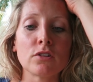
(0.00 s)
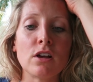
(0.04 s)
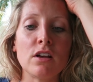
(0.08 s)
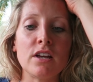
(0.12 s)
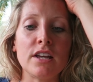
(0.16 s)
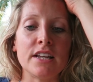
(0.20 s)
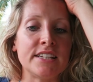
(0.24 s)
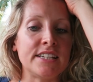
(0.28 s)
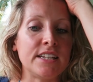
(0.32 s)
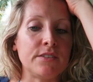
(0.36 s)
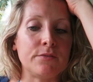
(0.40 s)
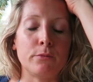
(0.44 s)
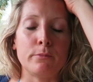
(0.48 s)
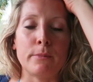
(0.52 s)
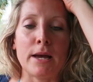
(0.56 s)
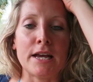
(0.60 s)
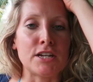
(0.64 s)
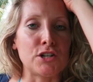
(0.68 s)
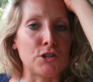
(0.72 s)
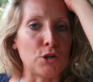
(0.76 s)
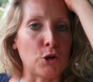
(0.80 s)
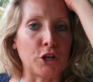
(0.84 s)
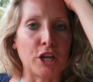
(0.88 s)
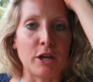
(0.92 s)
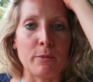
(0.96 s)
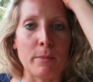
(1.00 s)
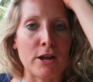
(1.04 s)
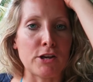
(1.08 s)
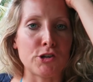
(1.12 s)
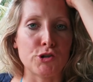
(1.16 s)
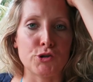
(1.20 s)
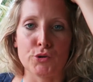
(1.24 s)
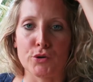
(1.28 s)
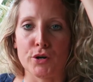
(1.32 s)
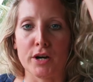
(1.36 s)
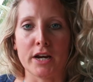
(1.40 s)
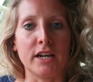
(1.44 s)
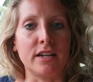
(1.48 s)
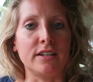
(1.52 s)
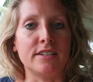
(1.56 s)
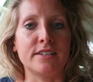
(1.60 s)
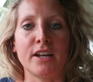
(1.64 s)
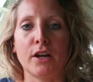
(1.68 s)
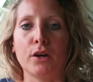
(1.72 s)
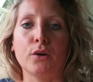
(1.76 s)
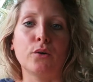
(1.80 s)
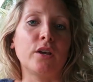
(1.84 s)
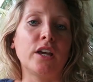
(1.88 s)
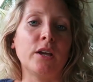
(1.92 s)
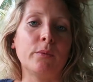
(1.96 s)
He's even made a documentary,
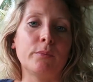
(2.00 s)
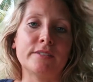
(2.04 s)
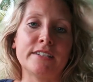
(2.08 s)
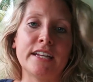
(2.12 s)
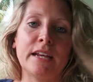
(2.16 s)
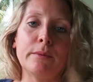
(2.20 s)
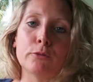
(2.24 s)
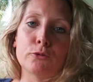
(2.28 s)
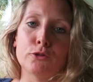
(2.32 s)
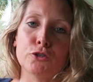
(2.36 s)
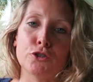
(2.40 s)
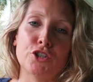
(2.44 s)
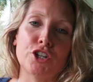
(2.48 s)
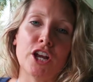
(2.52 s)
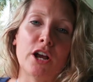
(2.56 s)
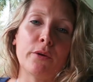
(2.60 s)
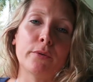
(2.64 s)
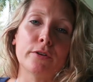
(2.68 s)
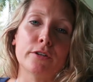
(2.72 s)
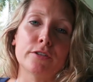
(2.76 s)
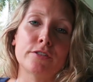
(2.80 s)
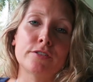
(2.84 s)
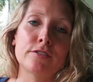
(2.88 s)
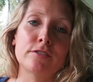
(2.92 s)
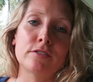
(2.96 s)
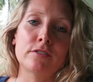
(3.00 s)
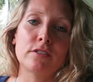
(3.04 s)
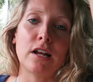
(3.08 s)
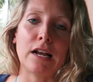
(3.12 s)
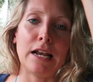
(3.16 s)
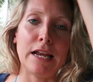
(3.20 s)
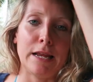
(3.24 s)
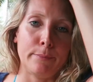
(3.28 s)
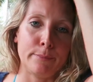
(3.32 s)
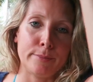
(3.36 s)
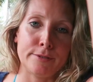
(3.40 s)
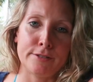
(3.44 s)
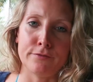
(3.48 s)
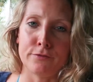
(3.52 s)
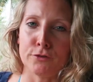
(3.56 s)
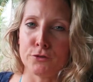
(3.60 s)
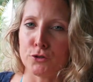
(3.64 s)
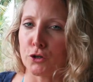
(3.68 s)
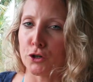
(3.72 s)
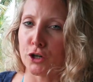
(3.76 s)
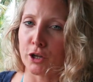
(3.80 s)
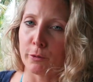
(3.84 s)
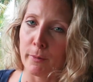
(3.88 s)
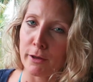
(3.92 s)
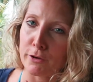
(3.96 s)
so he was able to show us clips of the
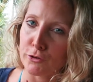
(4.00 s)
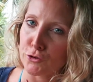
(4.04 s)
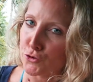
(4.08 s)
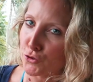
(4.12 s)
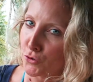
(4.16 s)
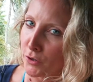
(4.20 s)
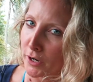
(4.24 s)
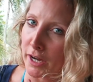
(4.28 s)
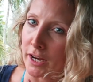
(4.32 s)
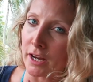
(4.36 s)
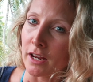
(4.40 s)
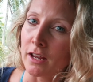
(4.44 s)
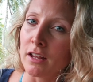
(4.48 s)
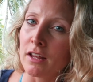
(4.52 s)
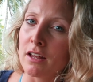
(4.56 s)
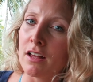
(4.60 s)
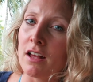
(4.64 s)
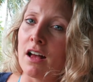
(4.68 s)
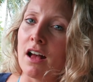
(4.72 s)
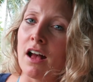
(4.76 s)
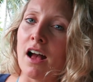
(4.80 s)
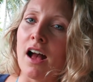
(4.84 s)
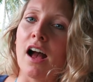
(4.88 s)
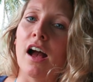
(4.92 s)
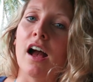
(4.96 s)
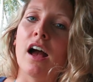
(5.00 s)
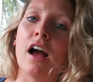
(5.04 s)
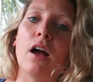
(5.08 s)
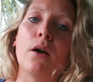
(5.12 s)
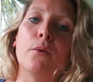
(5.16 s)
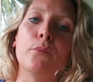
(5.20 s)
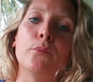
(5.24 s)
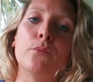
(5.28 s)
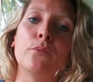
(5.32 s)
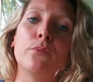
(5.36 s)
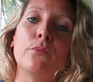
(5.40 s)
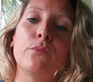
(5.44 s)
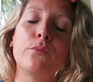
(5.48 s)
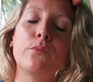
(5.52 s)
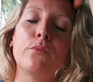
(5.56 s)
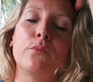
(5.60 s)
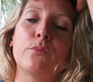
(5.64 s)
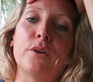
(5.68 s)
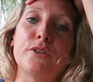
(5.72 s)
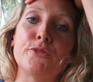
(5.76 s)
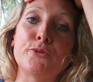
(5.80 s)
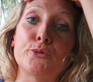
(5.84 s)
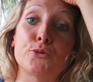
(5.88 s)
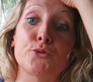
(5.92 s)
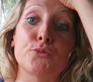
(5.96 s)
documentary,
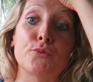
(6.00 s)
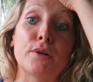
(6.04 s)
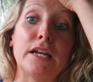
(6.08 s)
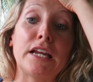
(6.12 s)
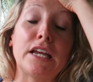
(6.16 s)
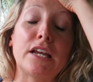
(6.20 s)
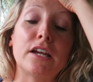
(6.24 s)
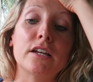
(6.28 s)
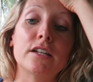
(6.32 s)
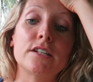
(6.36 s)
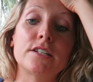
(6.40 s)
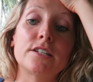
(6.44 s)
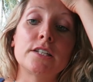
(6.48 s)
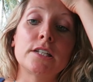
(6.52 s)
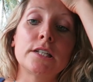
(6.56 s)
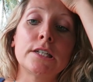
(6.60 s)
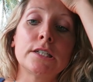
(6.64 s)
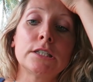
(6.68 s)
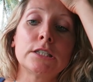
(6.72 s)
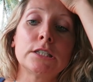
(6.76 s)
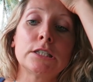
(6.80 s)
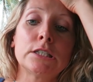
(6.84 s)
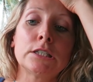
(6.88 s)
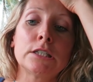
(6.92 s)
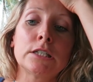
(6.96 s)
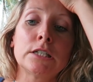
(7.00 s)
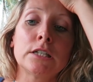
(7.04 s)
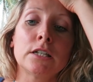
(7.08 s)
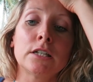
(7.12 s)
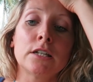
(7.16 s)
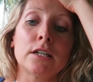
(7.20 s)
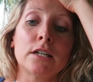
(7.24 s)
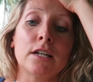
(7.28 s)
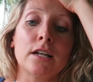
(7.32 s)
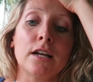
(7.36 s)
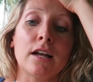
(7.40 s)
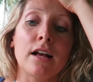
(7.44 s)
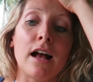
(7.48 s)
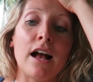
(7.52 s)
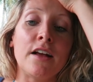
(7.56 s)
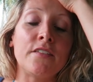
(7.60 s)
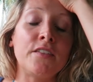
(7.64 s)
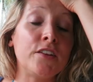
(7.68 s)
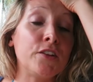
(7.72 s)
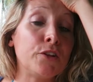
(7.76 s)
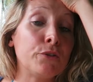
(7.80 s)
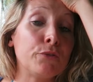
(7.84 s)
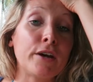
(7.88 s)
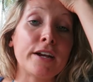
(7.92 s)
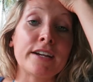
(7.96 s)
which was really good. And
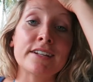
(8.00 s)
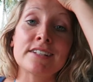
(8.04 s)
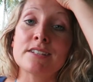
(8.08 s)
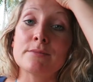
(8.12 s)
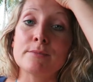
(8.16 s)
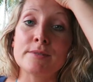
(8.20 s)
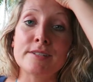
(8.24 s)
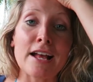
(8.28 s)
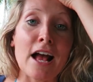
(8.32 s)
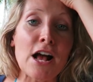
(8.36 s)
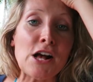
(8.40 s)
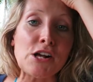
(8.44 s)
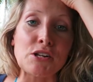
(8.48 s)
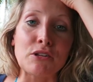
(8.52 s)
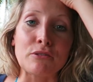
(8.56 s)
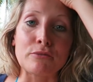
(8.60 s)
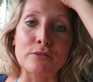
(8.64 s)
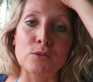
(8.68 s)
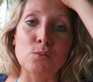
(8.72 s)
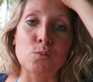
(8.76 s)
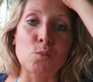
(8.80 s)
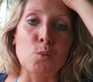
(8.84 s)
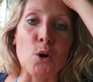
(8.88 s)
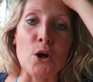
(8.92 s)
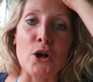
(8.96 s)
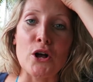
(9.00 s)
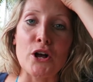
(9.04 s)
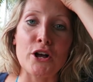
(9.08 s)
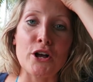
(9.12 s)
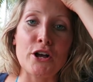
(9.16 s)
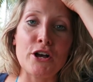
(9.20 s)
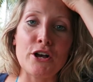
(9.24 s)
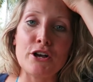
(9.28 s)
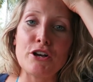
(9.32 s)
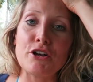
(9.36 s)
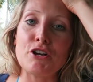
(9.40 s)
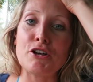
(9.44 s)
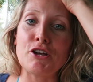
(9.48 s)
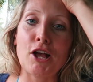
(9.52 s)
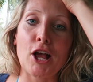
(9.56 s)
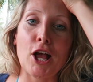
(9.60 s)
then the wrecks themselves were